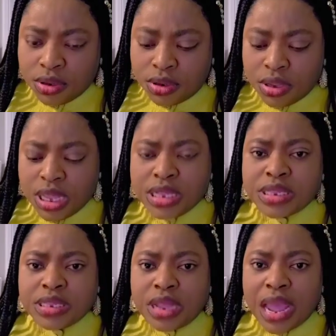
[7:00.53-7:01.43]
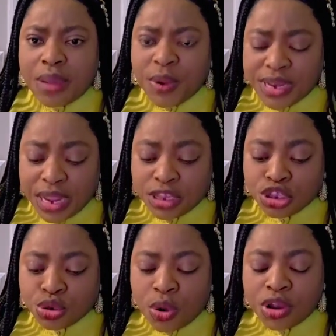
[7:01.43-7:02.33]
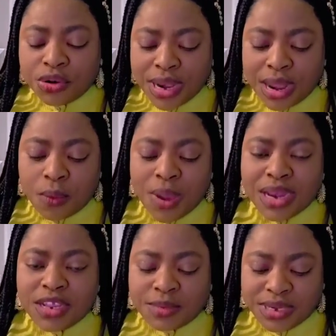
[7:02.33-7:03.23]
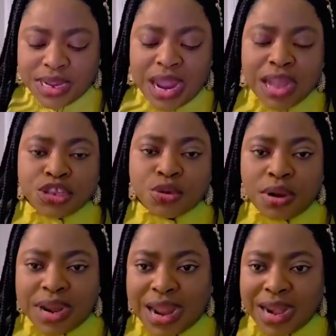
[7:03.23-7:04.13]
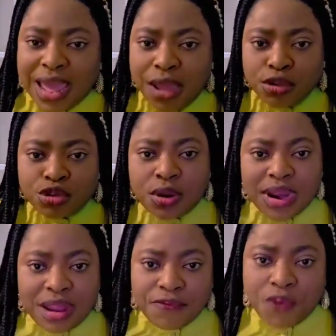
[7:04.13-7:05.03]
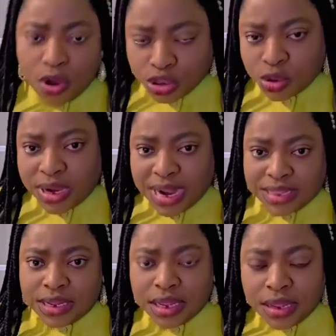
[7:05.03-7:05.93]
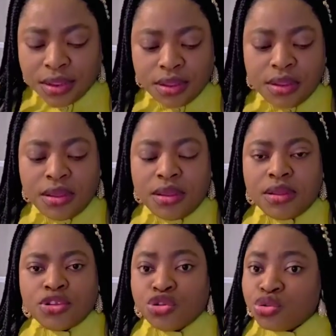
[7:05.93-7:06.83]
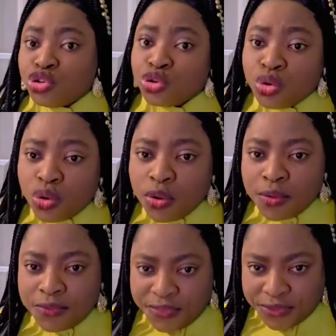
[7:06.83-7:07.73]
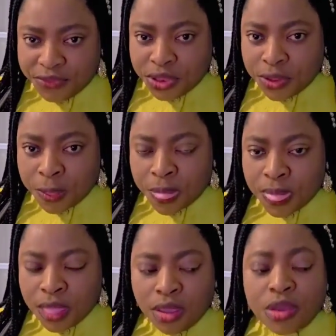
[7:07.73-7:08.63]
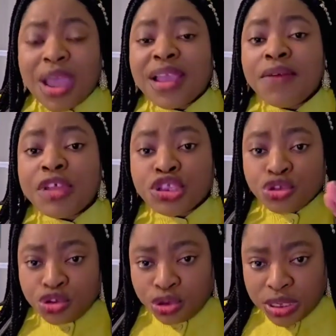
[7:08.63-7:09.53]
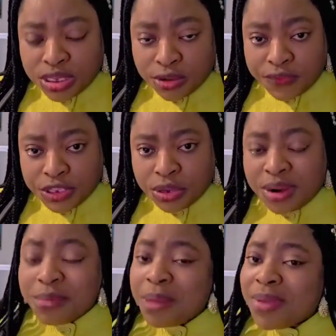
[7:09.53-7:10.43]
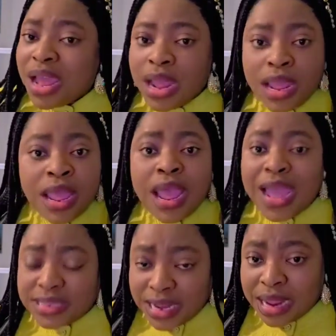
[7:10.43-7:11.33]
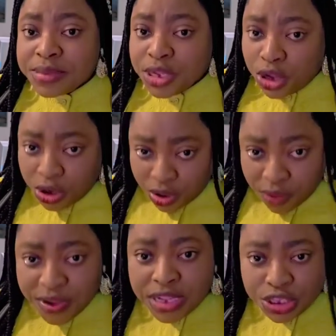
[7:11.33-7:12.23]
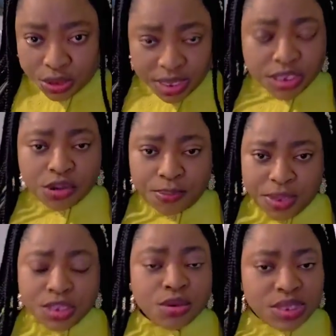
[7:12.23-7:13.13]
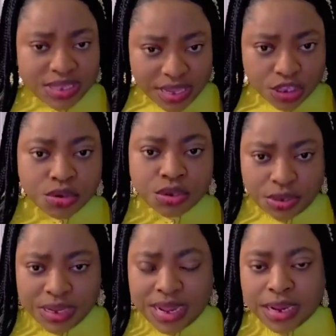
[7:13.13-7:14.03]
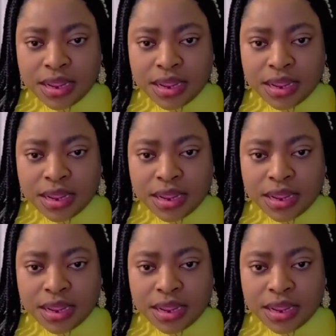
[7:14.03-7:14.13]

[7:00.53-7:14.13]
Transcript: it's within 201, this patient had 209 or 204 or 203 to 250, you are giving 2 units of insulin. Remember, I said I'm still going to cover insulin topics, so stay tuned on that.